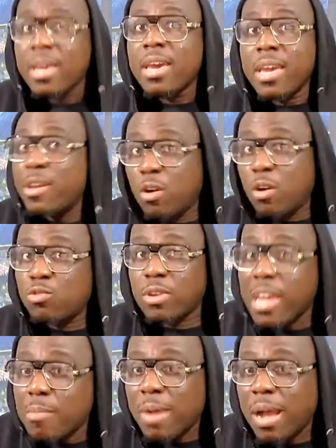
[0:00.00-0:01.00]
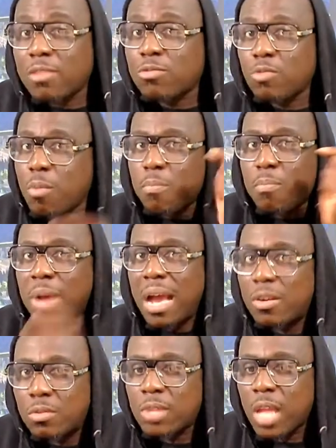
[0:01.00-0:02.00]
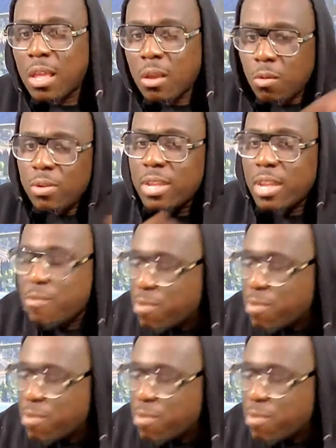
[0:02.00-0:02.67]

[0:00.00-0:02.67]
He also came out to a man of So let's